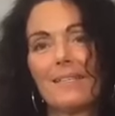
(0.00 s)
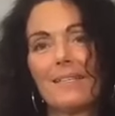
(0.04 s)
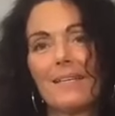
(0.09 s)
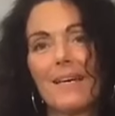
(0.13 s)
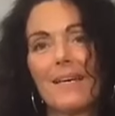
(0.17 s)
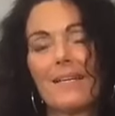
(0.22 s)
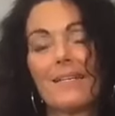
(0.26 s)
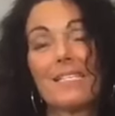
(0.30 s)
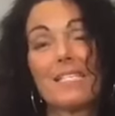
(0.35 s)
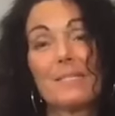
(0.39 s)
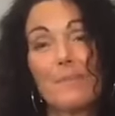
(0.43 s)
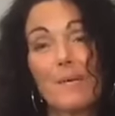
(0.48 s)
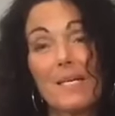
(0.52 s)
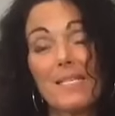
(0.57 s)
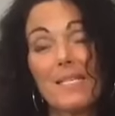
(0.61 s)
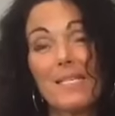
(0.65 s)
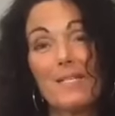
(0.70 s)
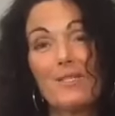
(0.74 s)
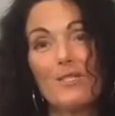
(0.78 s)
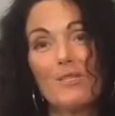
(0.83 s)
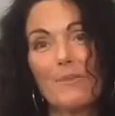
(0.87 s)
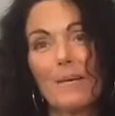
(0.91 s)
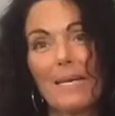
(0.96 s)
and
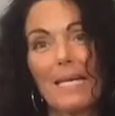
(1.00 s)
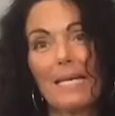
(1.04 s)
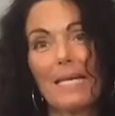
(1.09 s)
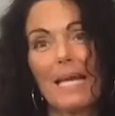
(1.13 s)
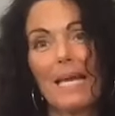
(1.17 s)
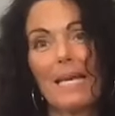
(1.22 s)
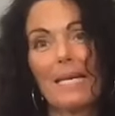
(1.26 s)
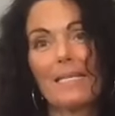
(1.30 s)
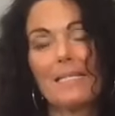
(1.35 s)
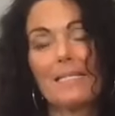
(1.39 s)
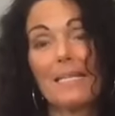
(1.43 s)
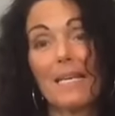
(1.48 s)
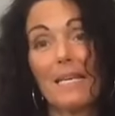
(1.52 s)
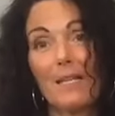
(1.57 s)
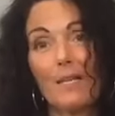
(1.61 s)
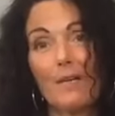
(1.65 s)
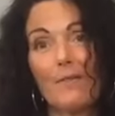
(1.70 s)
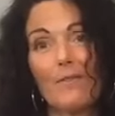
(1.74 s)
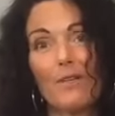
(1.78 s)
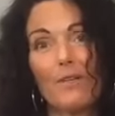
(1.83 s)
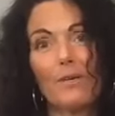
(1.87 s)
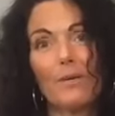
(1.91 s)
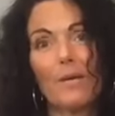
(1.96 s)
especially to my clients, I love
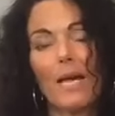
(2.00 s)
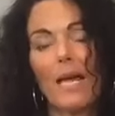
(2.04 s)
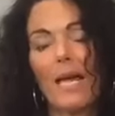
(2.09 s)
you.